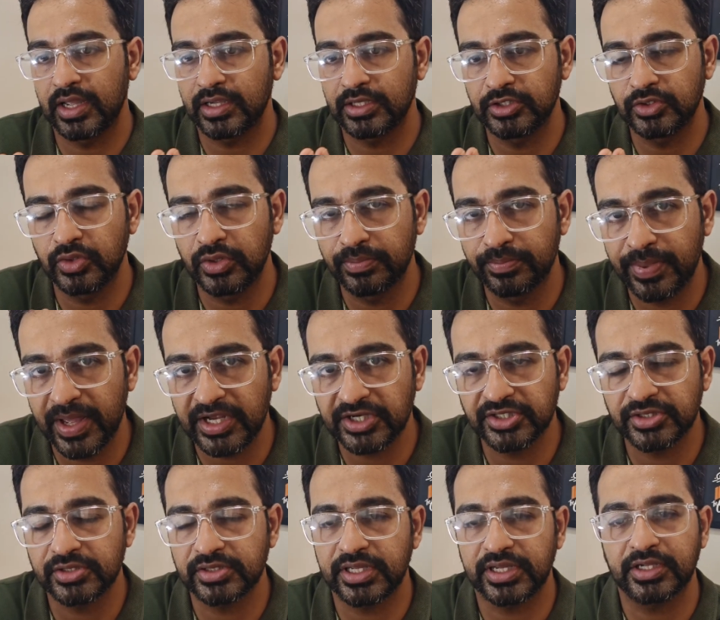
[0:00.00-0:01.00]
I can do
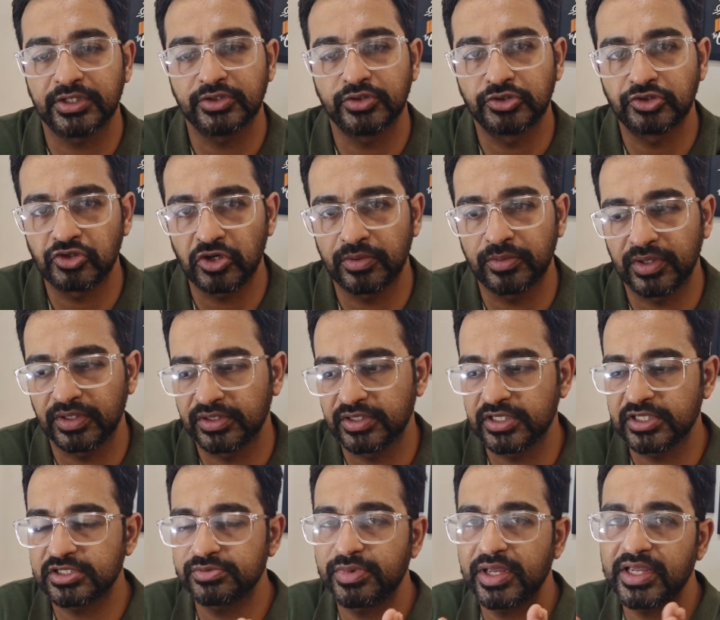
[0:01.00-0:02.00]
impactions, I can do trauma.
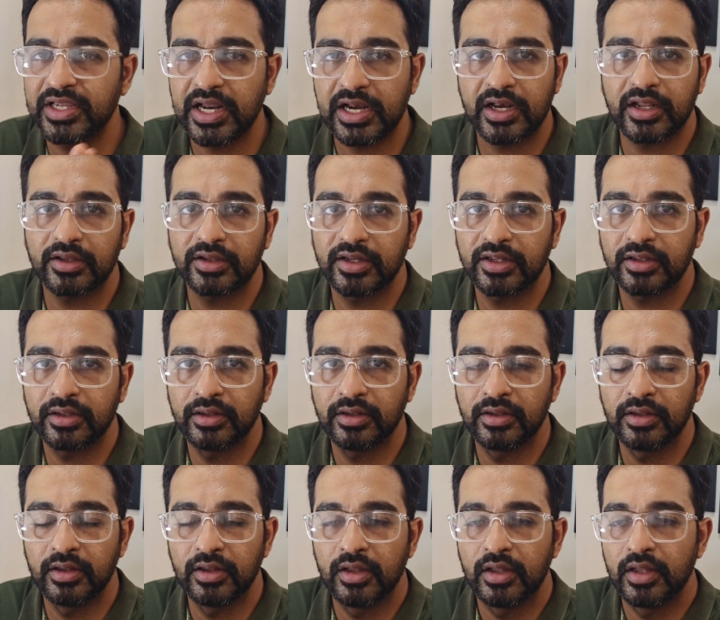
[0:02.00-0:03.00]
This is my category.
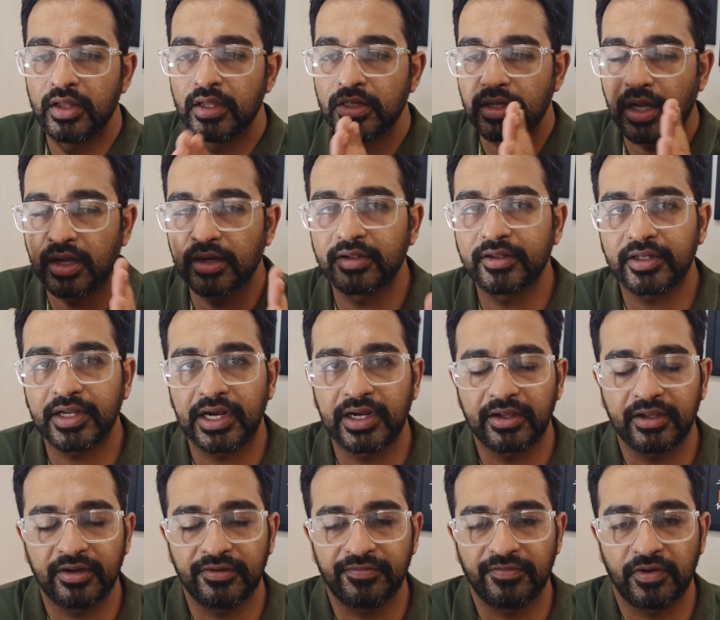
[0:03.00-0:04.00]
Another
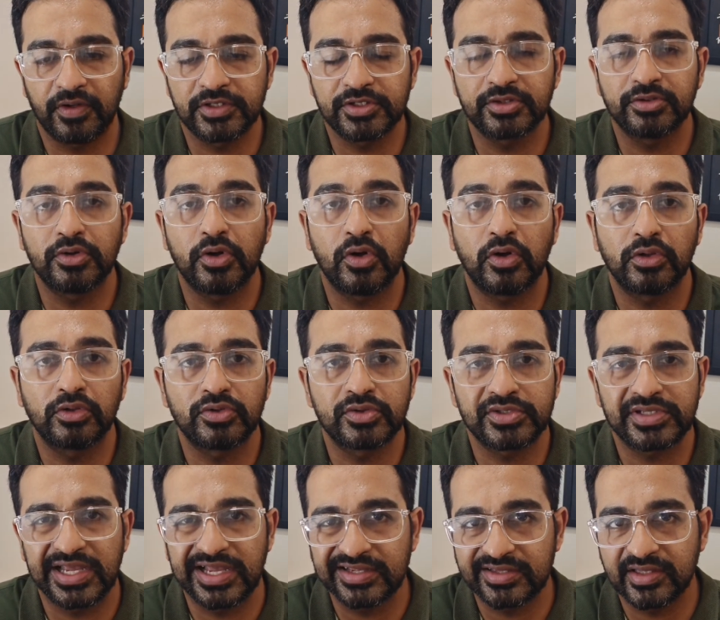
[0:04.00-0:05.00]
category falls into all
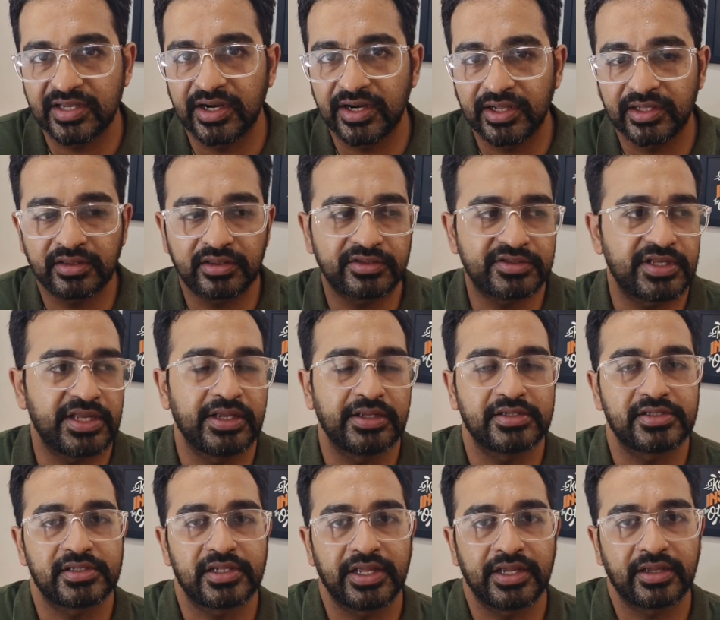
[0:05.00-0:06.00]
those aesthetic
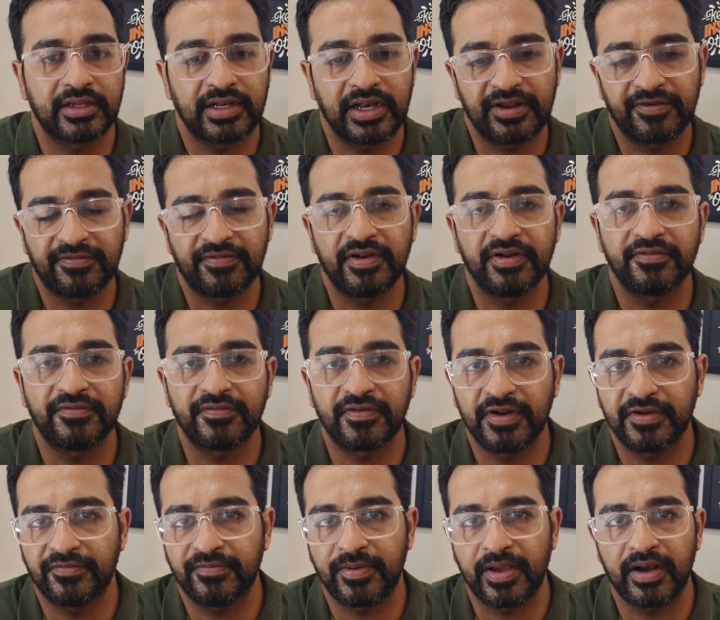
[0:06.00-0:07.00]
things like cleft lip,
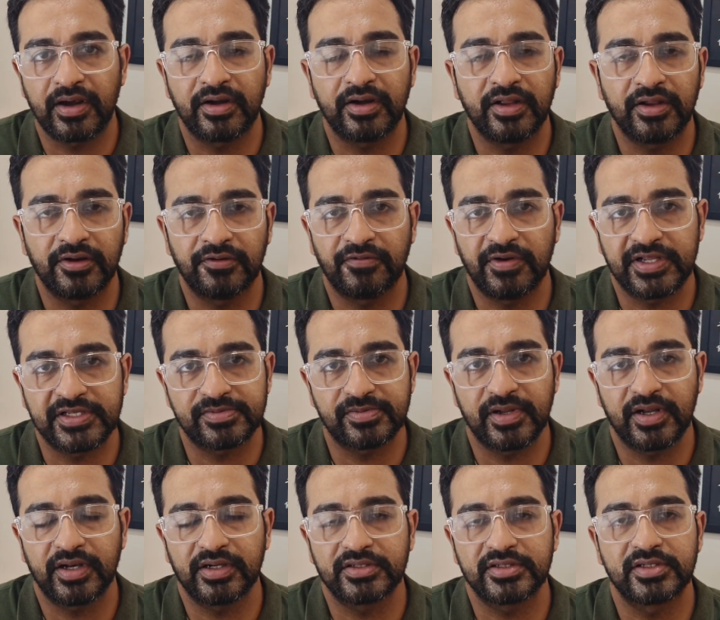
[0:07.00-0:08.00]
cleft palate, hair
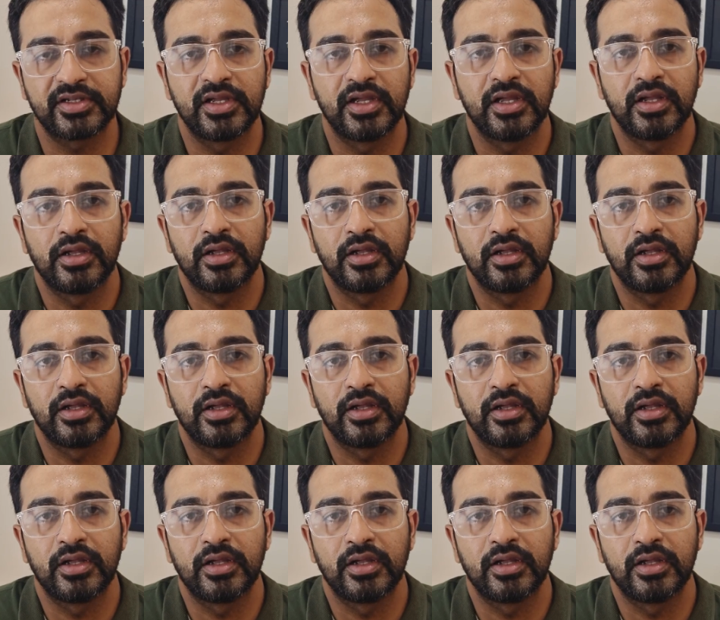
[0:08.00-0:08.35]
transplants,